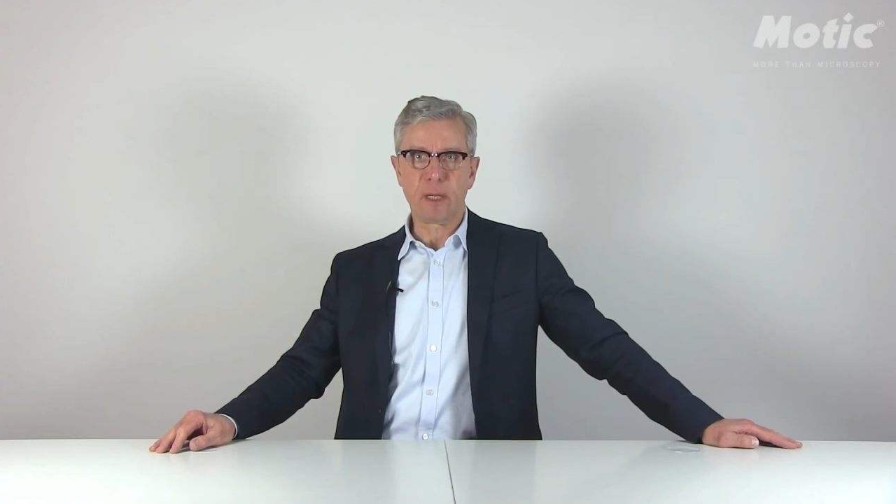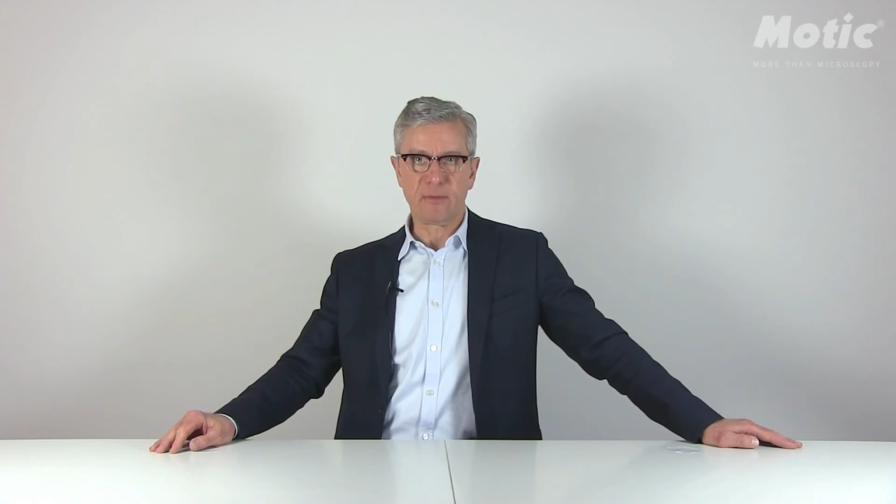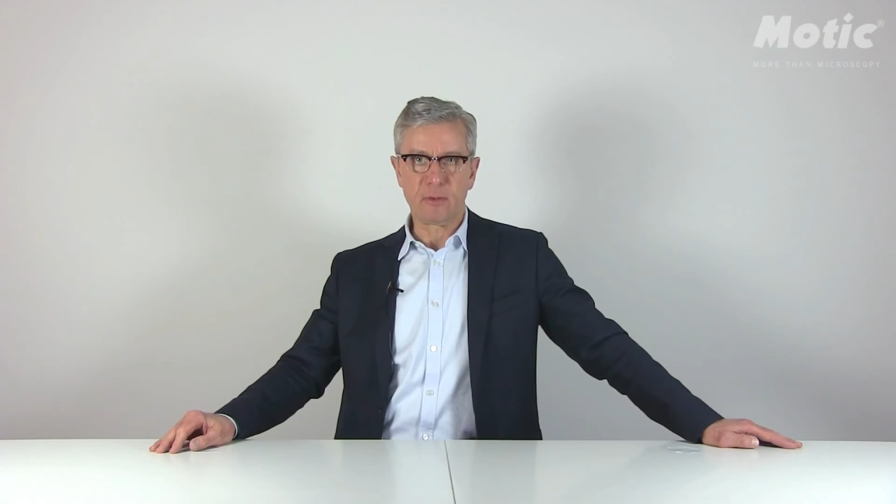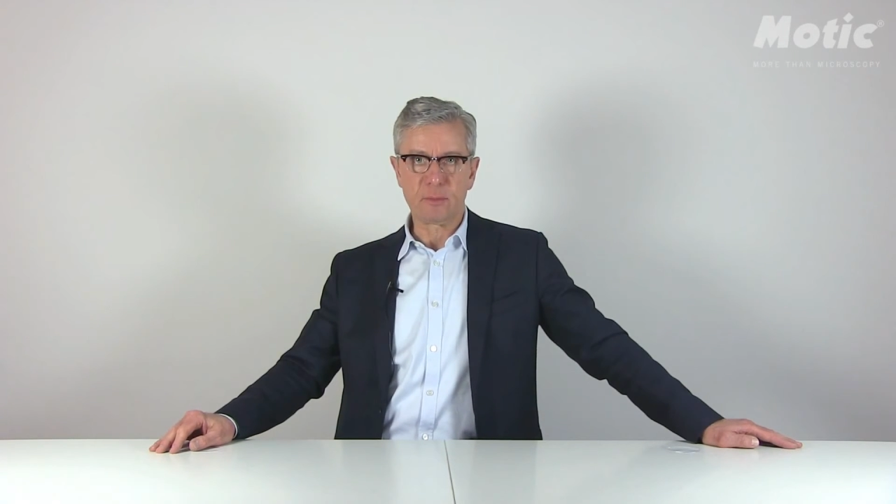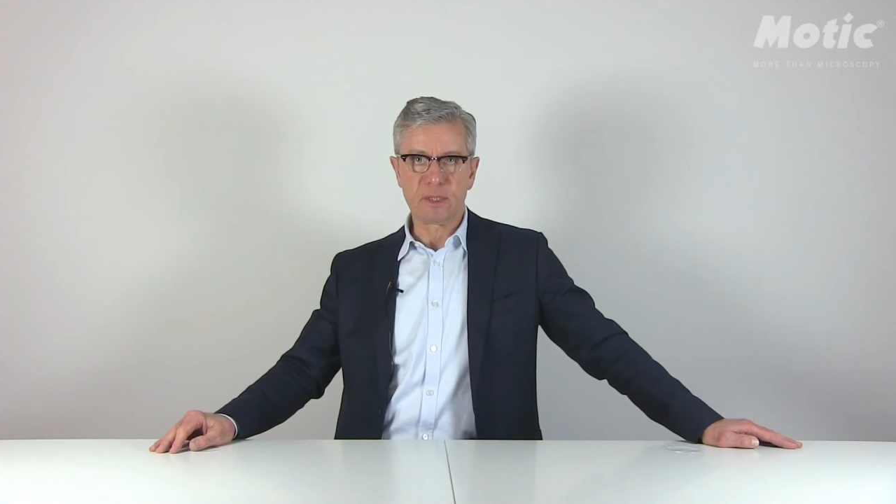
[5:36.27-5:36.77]

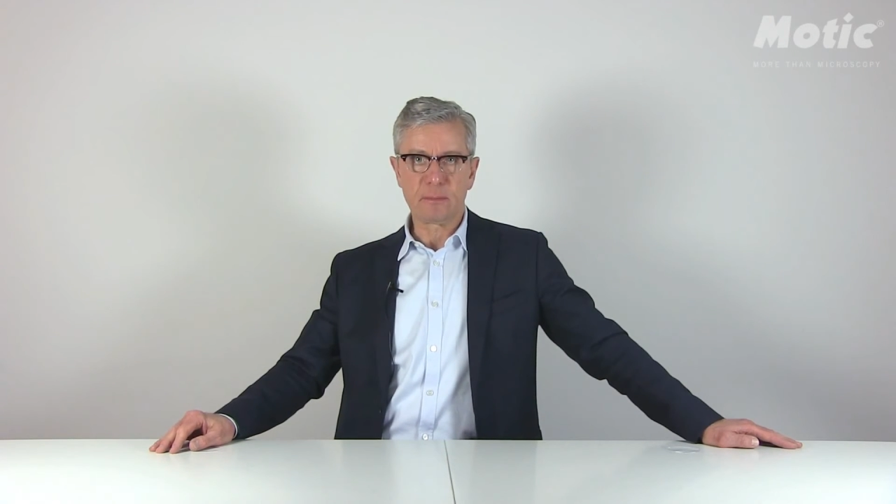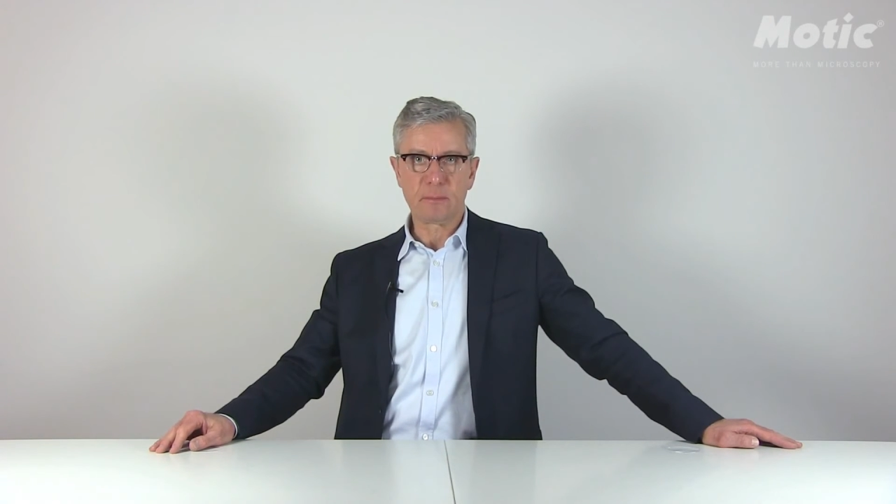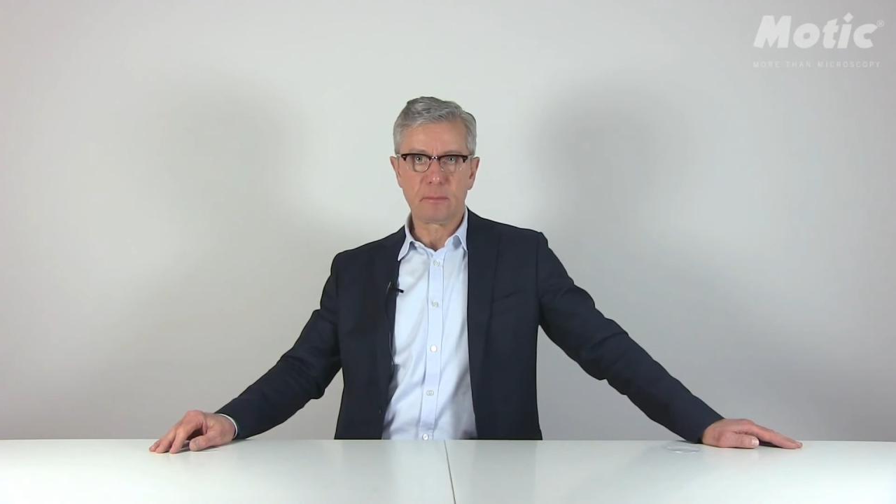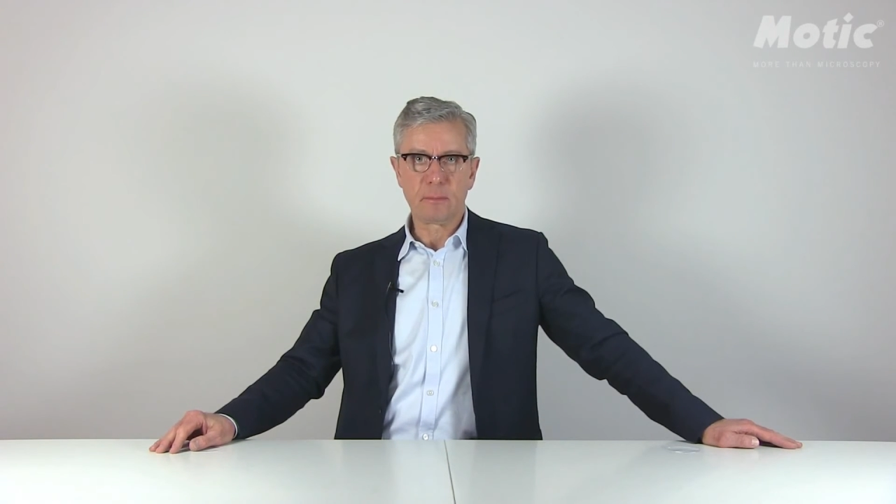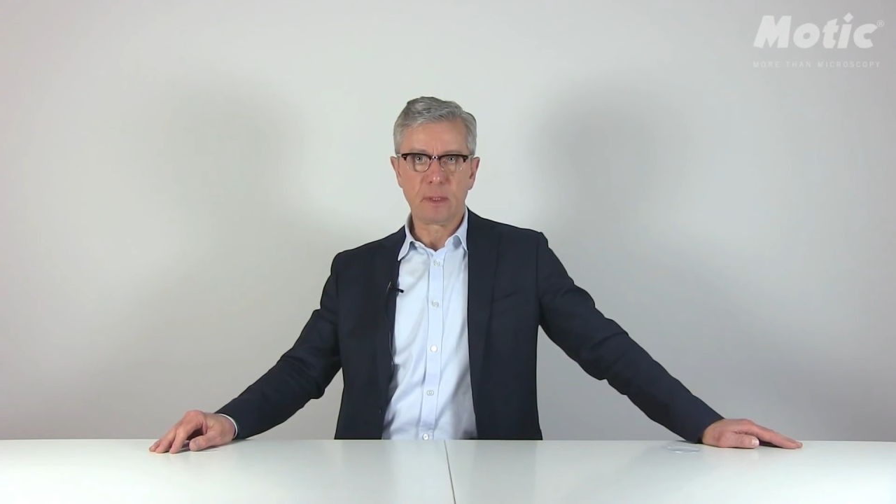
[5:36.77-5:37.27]
platforms.
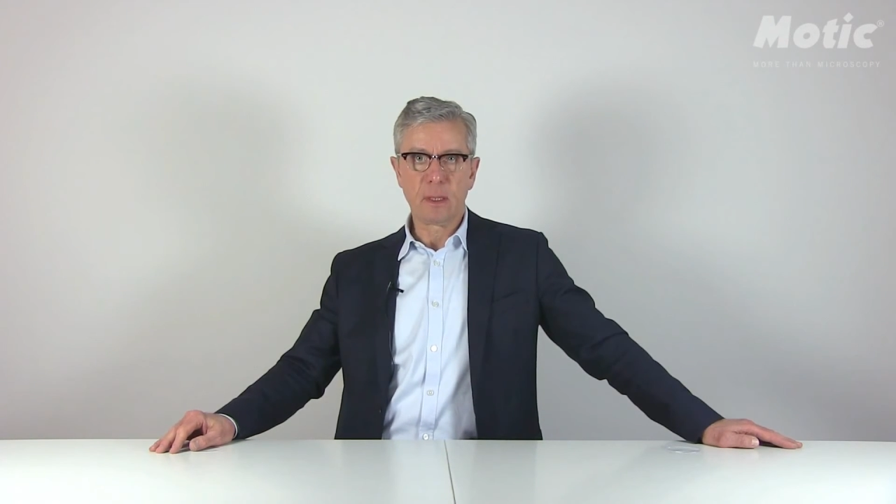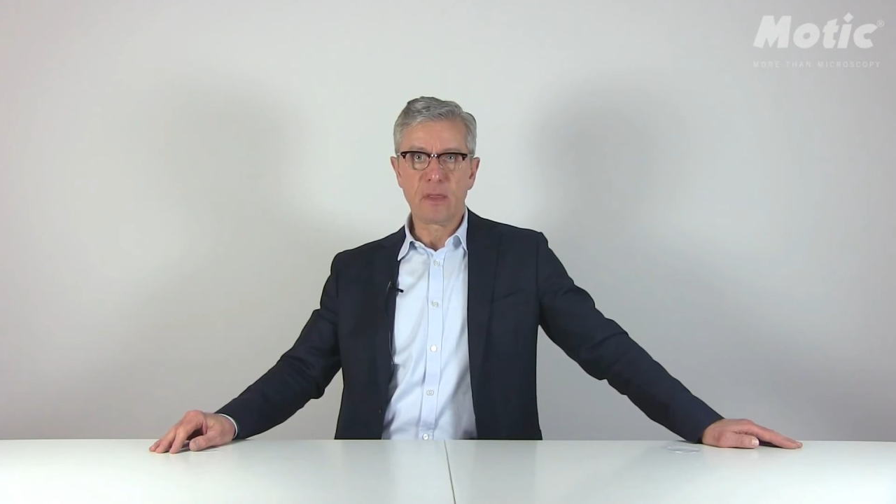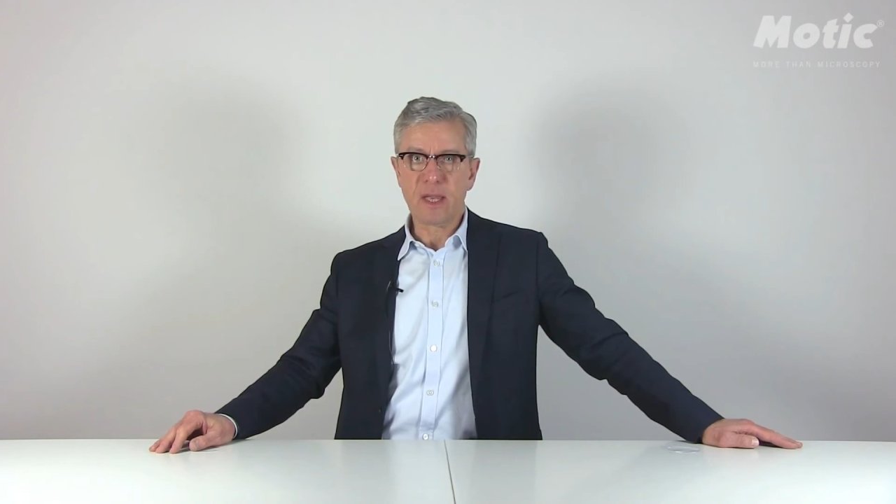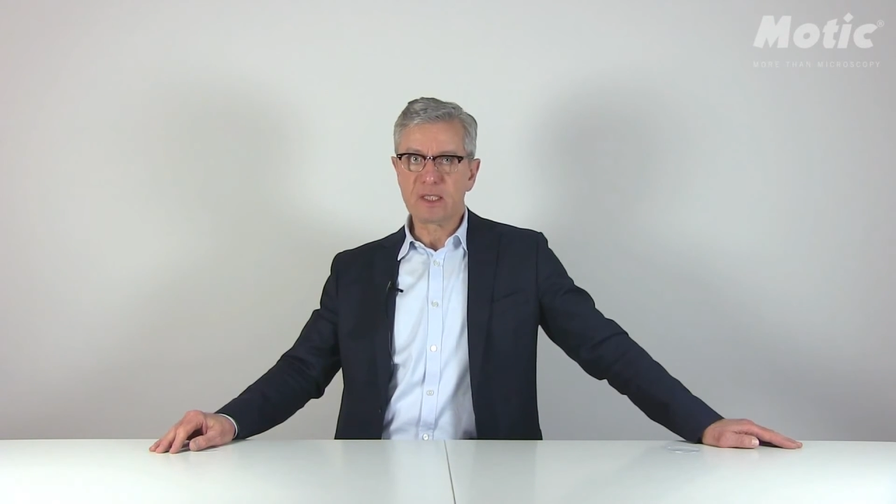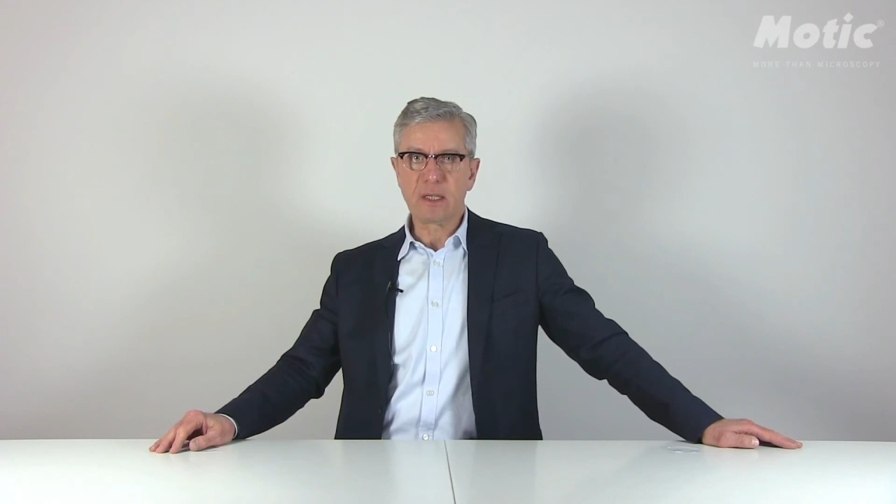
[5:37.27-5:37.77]

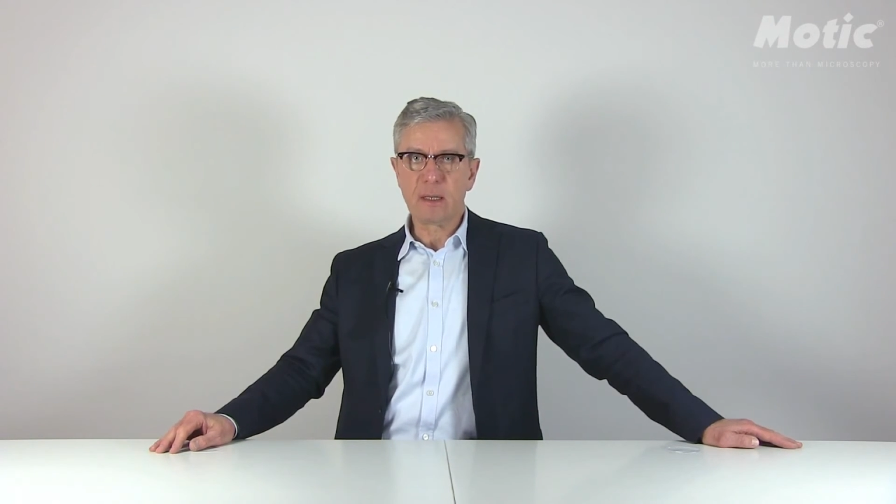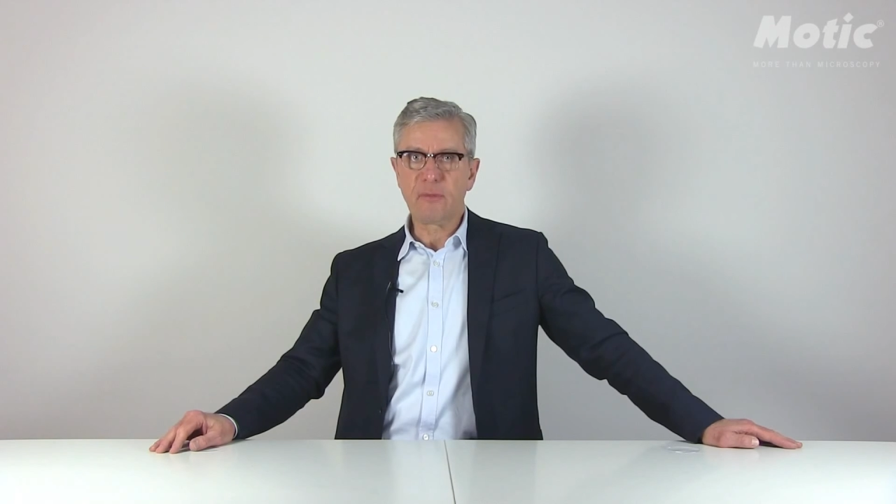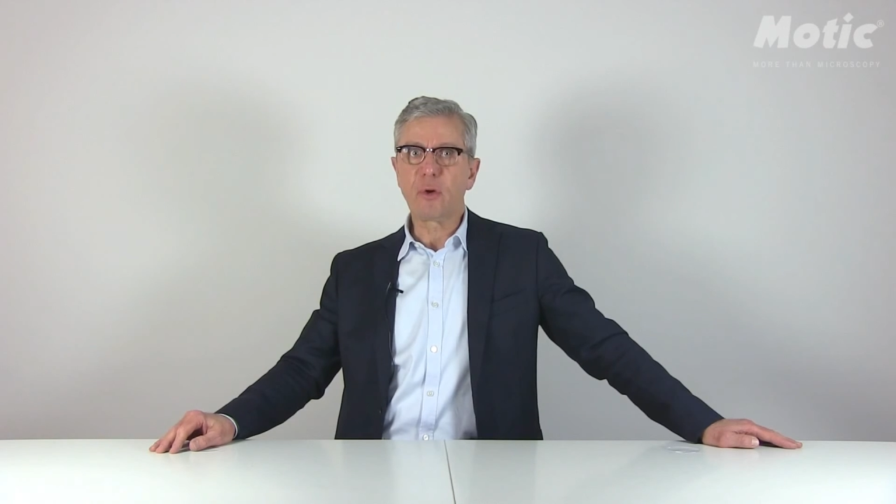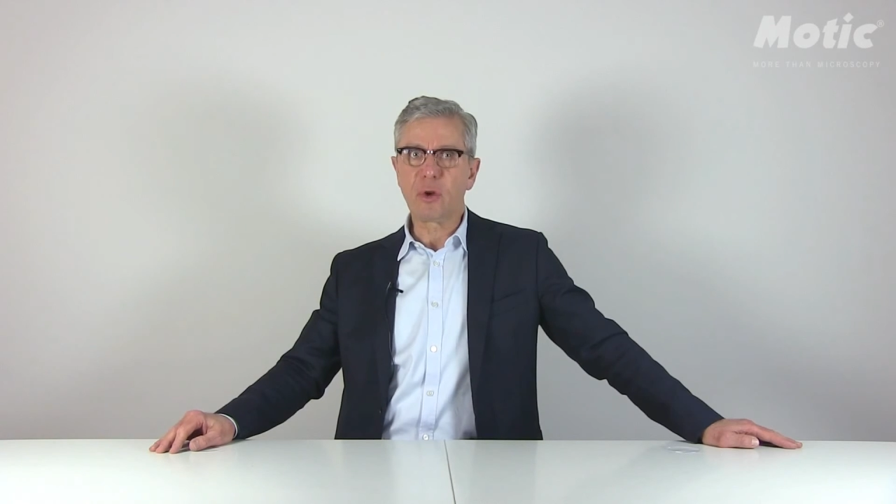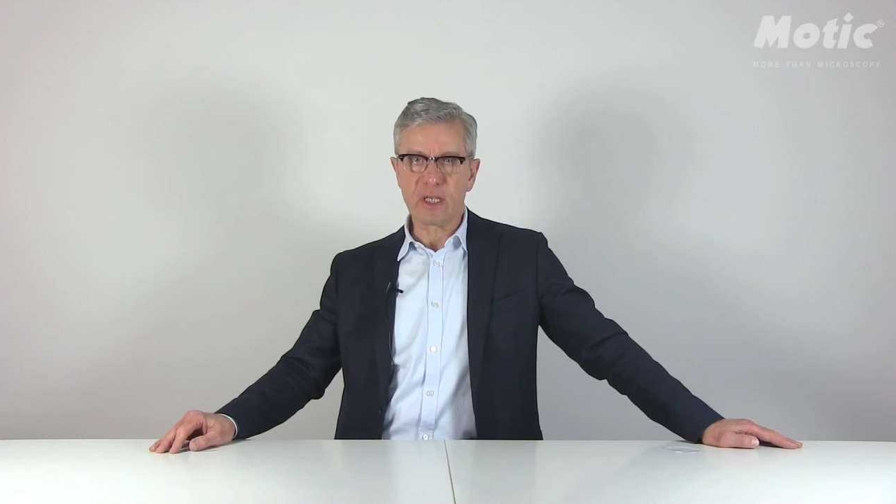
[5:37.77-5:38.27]
Thanks again
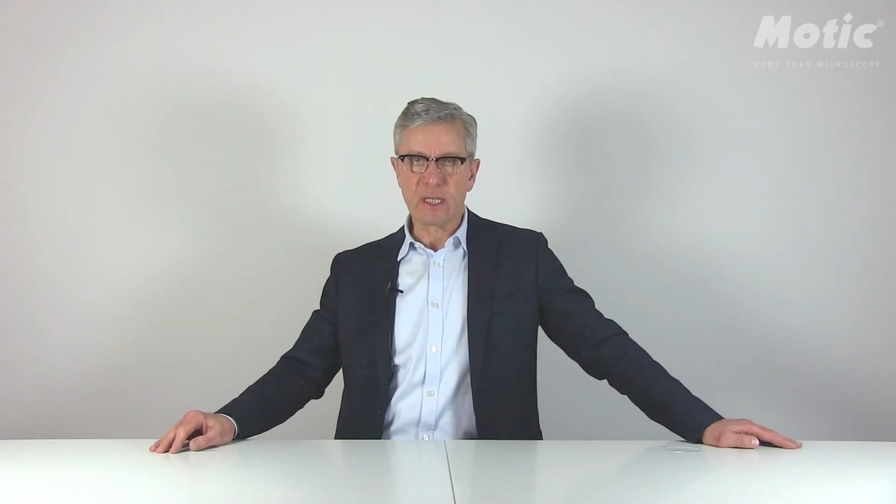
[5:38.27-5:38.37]
for your